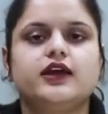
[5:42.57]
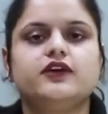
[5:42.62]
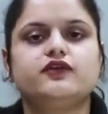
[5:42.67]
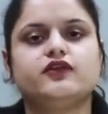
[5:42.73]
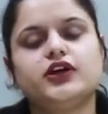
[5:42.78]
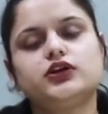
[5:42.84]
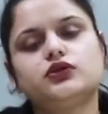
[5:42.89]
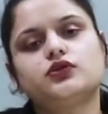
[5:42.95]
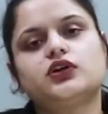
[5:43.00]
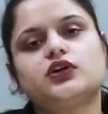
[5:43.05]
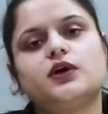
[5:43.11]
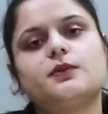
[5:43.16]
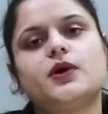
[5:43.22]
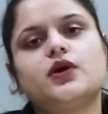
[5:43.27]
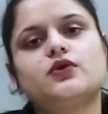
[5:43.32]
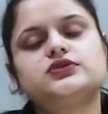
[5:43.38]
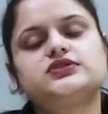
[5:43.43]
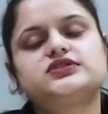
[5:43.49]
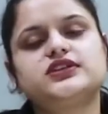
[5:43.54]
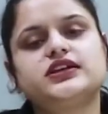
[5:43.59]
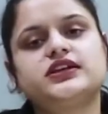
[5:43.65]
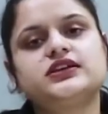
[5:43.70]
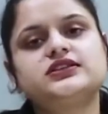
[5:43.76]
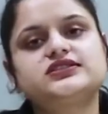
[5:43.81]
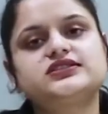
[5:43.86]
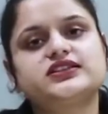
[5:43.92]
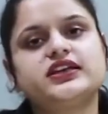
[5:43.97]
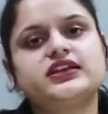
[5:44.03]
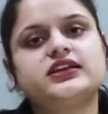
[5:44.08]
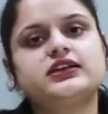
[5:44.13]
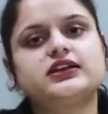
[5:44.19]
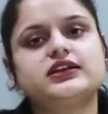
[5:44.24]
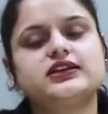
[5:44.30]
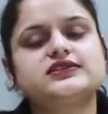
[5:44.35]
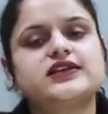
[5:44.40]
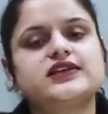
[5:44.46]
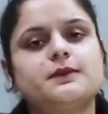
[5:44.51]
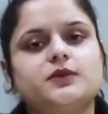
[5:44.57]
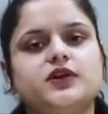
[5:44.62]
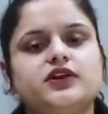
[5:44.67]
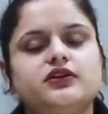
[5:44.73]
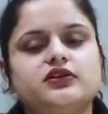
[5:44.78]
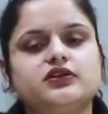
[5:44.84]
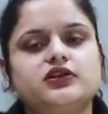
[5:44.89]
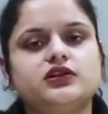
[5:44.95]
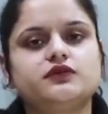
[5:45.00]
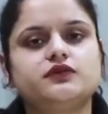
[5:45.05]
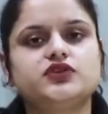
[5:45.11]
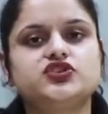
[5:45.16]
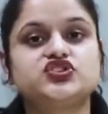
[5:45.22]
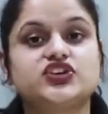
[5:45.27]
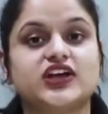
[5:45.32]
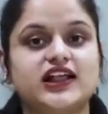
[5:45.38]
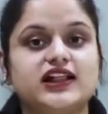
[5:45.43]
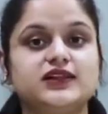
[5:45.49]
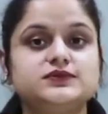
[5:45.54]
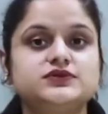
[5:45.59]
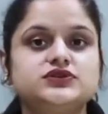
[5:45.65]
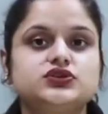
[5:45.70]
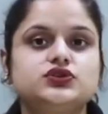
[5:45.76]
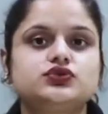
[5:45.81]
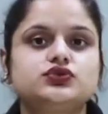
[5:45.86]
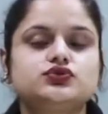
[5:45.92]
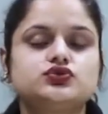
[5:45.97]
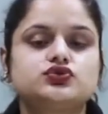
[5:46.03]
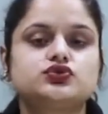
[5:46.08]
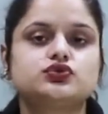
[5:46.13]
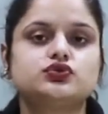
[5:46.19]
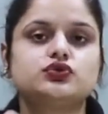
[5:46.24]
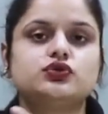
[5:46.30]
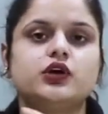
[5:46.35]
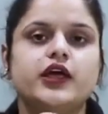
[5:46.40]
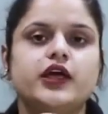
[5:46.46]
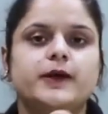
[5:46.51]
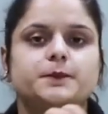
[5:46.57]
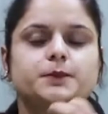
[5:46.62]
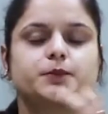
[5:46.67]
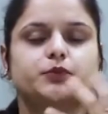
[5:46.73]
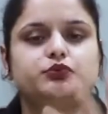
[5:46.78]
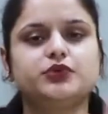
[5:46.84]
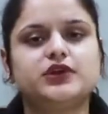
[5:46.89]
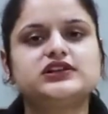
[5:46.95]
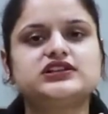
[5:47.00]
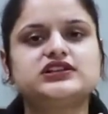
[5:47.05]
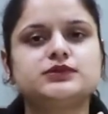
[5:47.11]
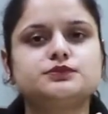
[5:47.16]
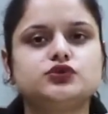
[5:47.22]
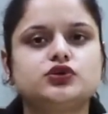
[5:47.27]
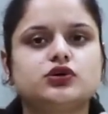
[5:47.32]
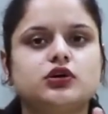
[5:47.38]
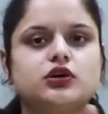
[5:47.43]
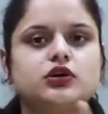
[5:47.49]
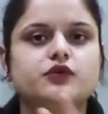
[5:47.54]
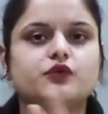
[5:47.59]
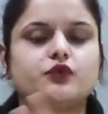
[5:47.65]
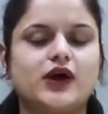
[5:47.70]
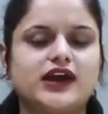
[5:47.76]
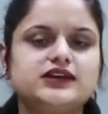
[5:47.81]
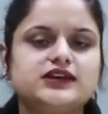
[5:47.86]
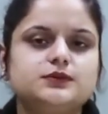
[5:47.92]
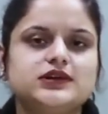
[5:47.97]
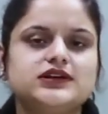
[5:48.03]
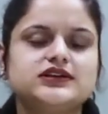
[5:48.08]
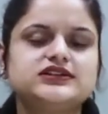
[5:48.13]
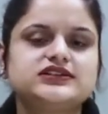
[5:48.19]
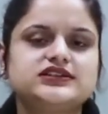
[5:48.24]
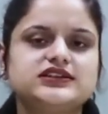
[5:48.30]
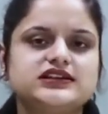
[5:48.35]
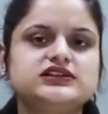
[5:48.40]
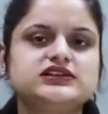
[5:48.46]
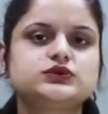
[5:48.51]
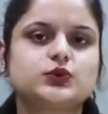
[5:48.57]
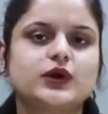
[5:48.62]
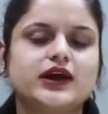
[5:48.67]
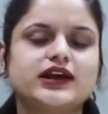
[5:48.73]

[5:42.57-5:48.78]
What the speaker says: If I talk about zinc, zinc is a mineral which helps you to build up your white blood cells.